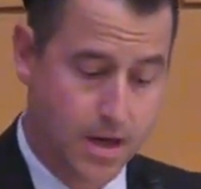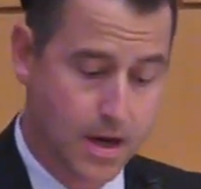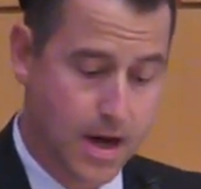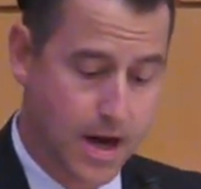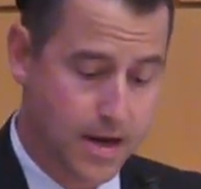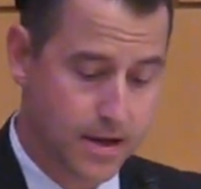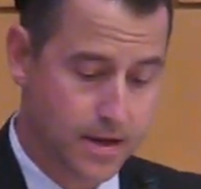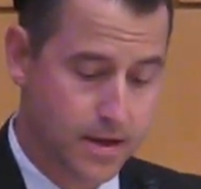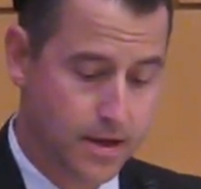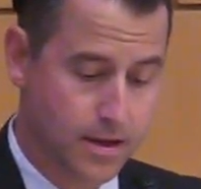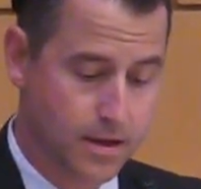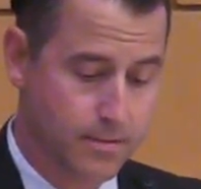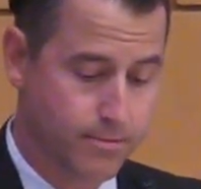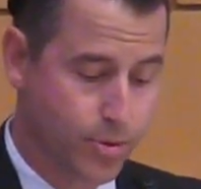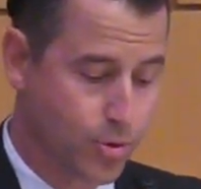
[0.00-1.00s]

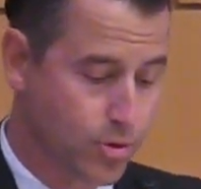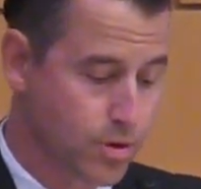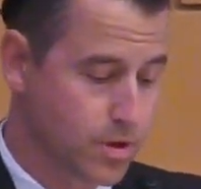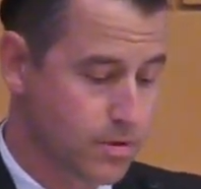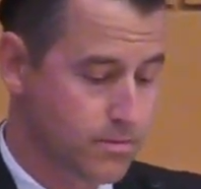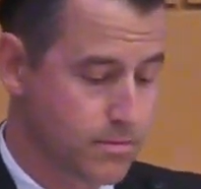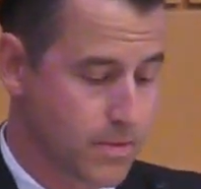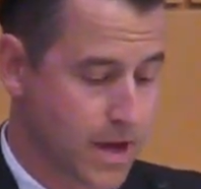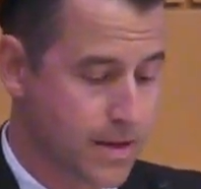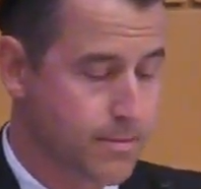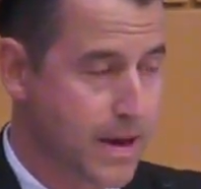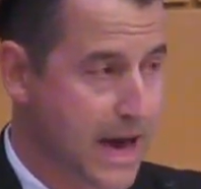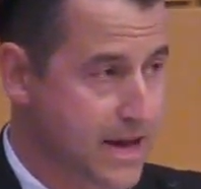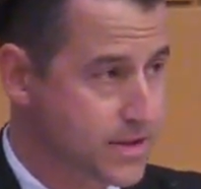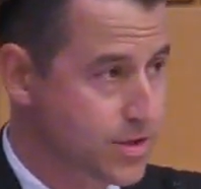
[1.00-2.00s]
Hanukkah, Purim, and
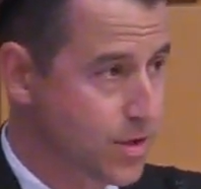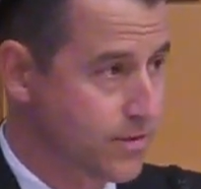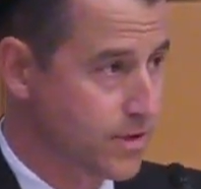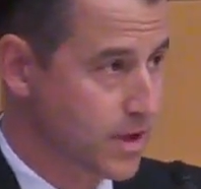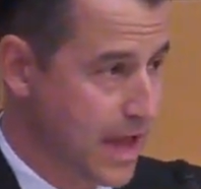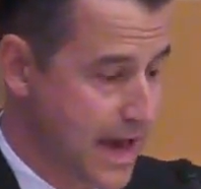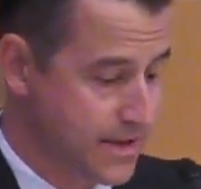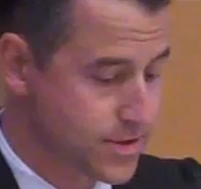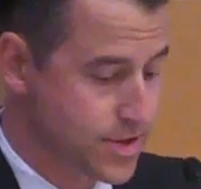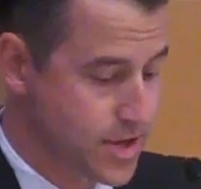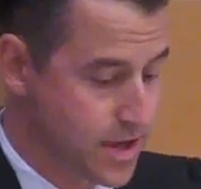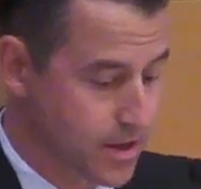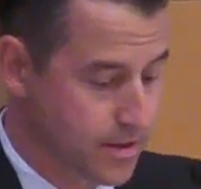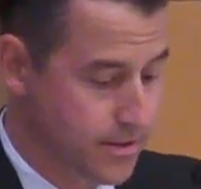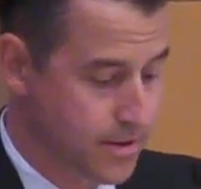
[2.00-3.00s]
Passover last
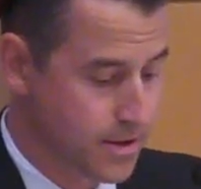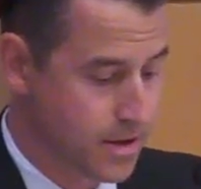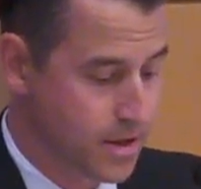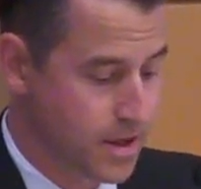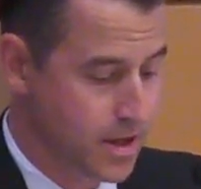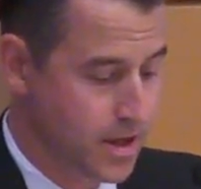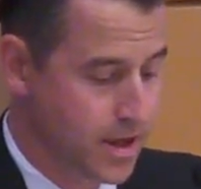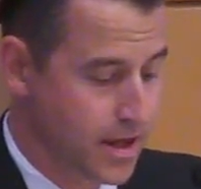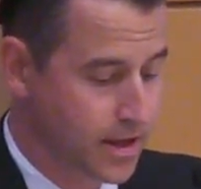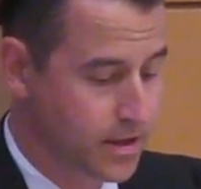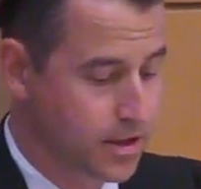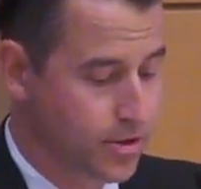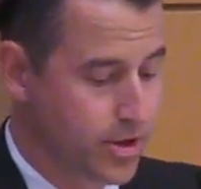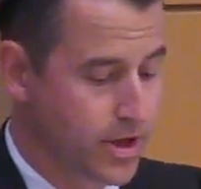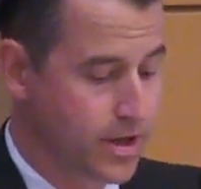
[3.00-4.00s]
year,
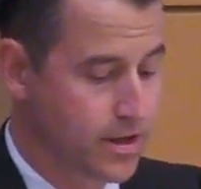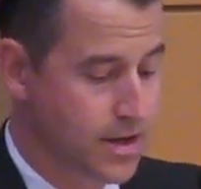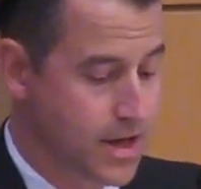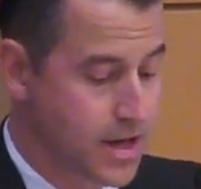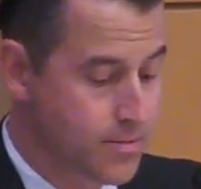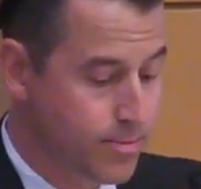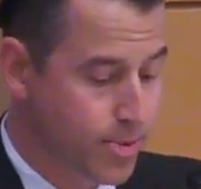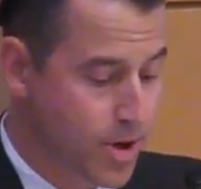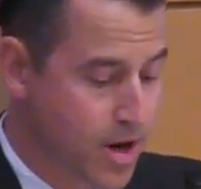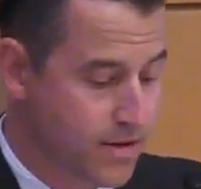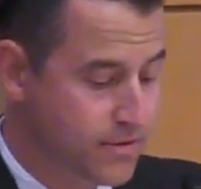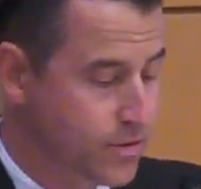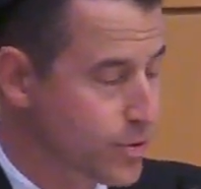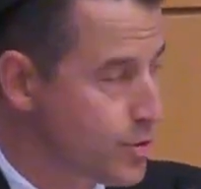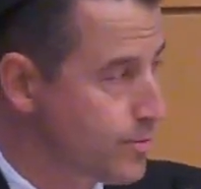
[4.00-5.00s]
including an
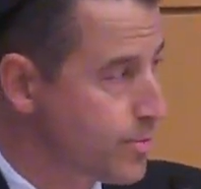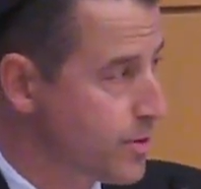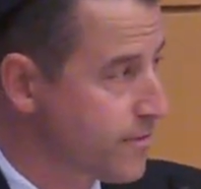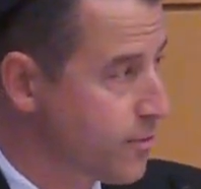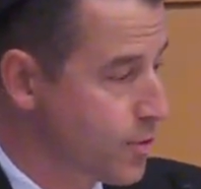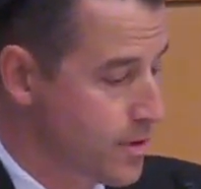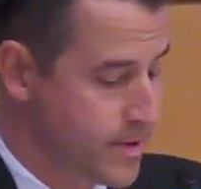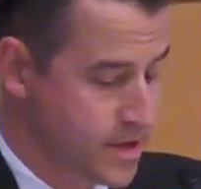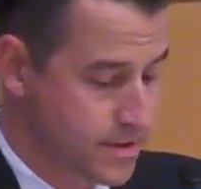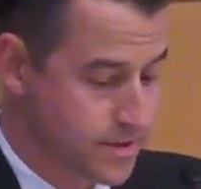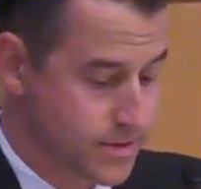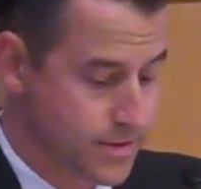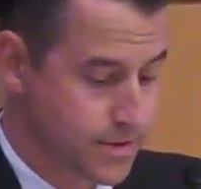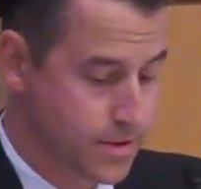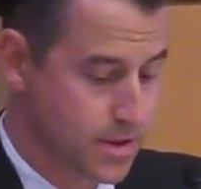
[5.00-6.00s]
improv group
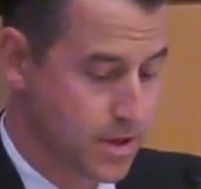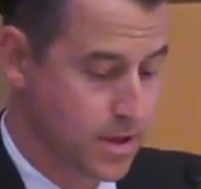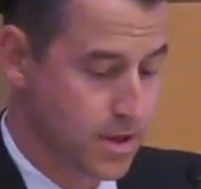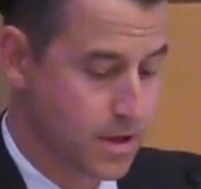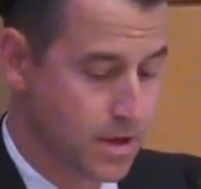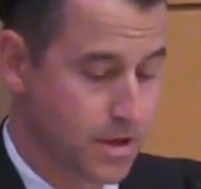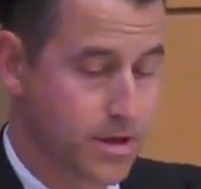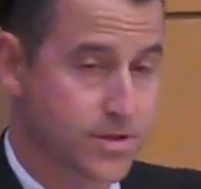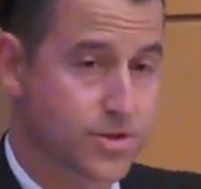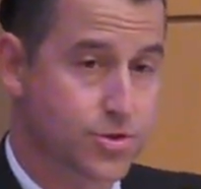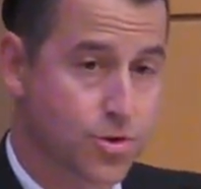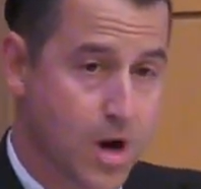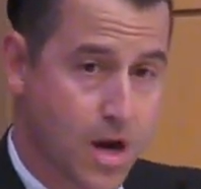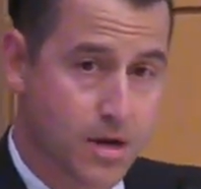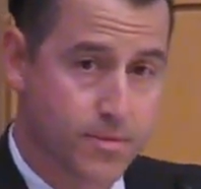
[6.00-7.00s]
performance, an
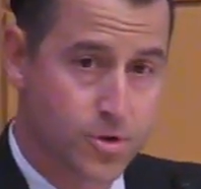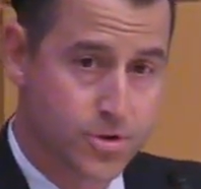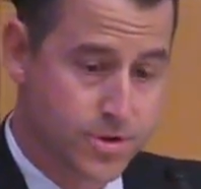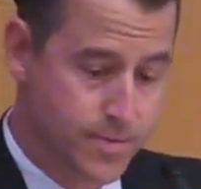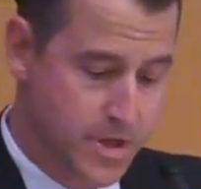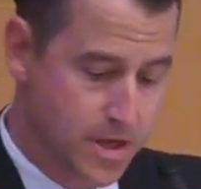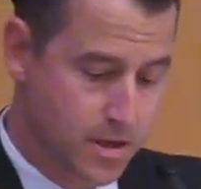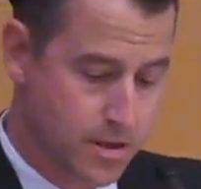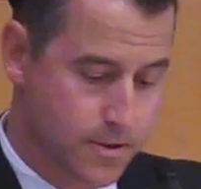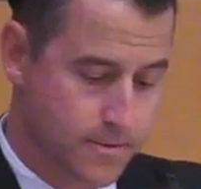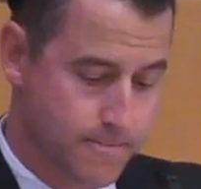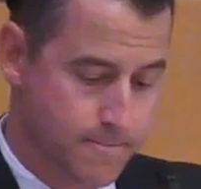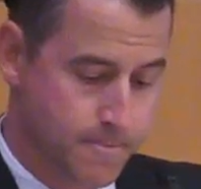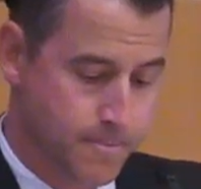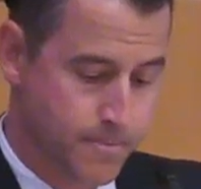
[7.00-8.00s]
astronomer speaker,
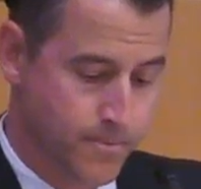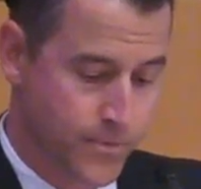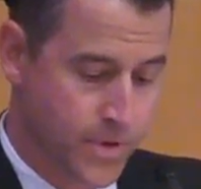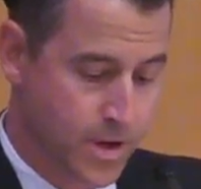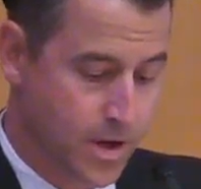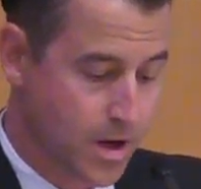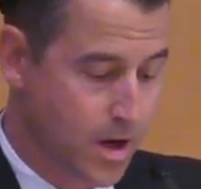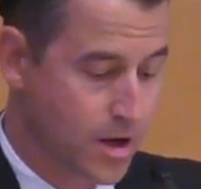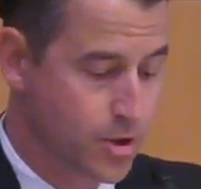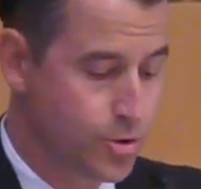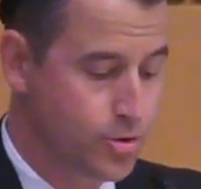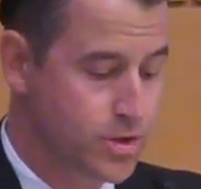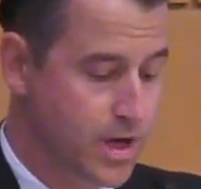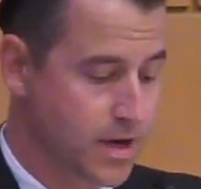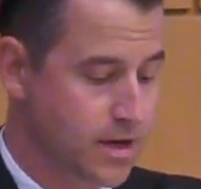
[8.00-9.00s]
a
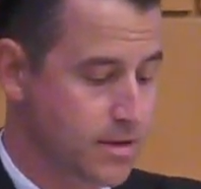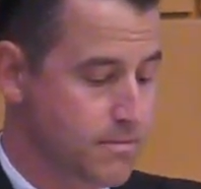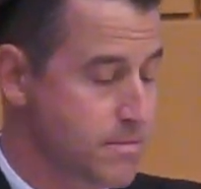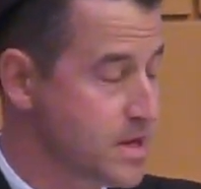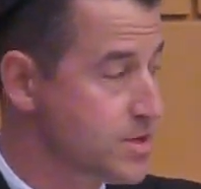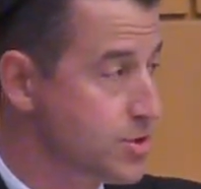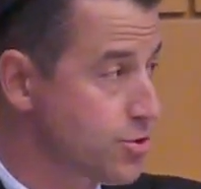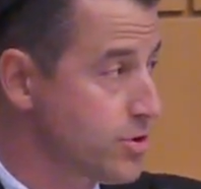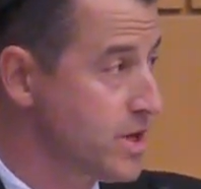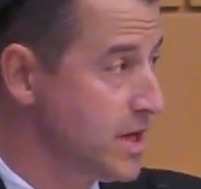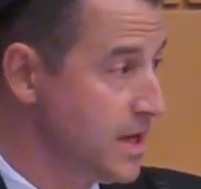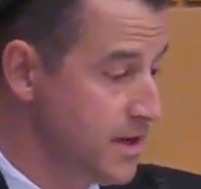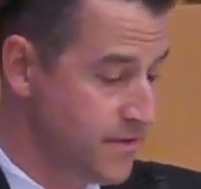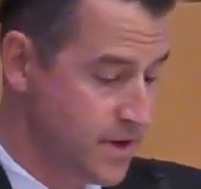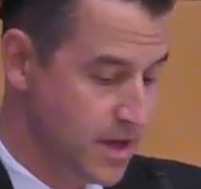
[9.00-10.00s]
whodunit mystery
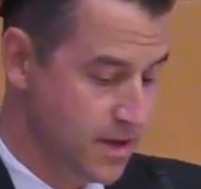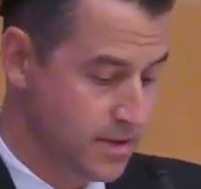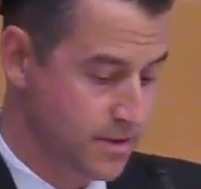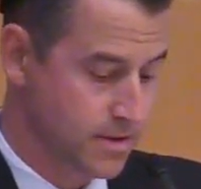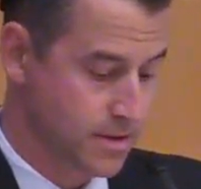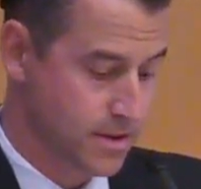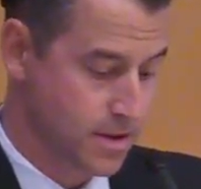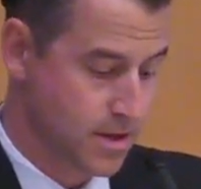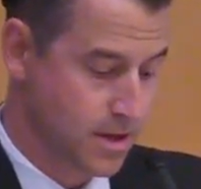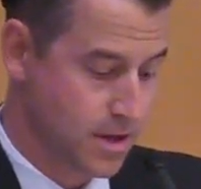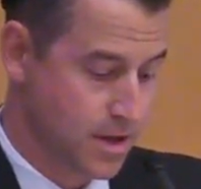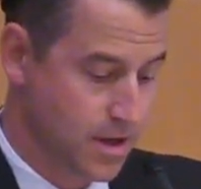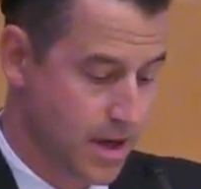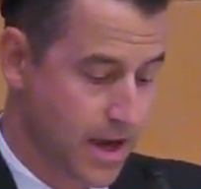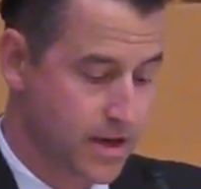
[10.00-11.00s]
evening,
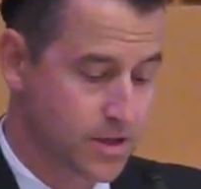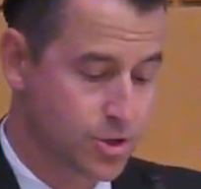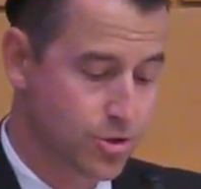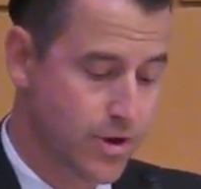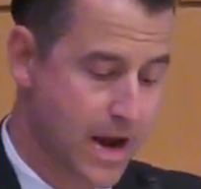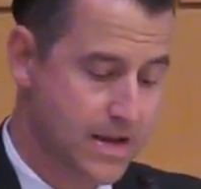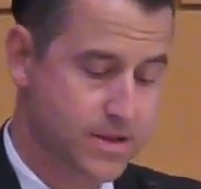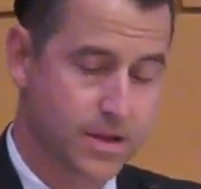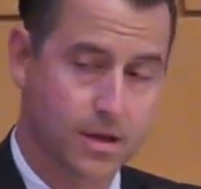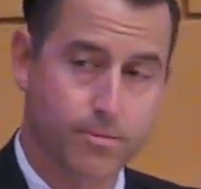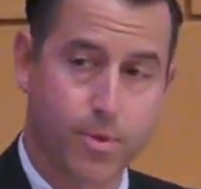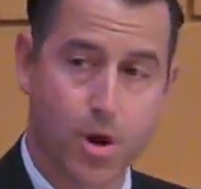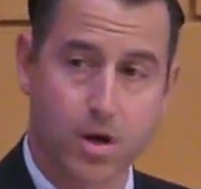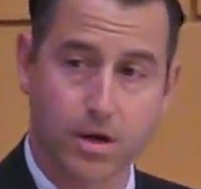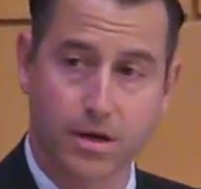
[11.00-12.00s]
and a Jurassic
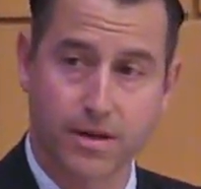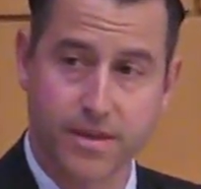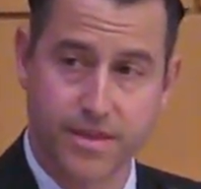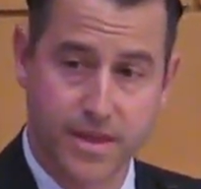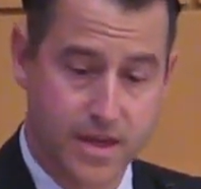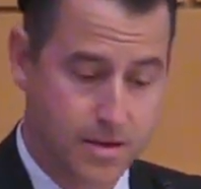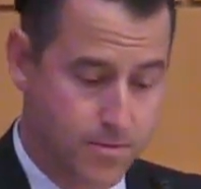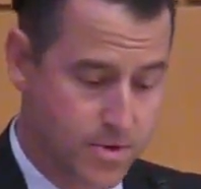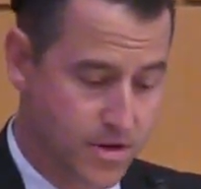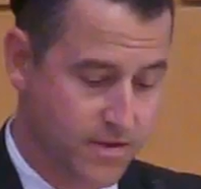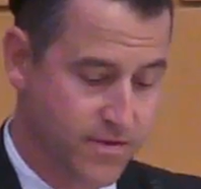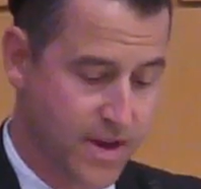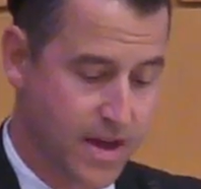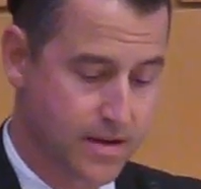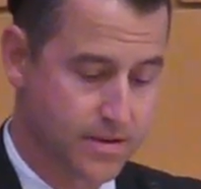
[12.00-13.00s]
Park-themed
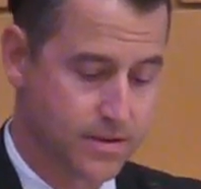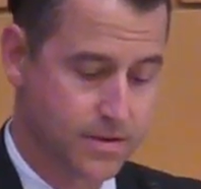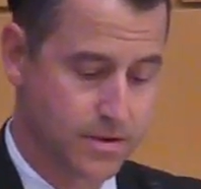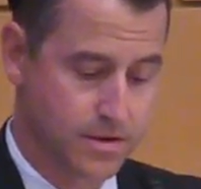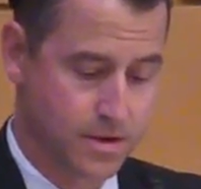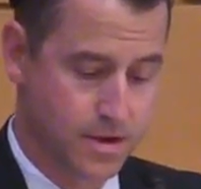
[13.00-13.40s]
event.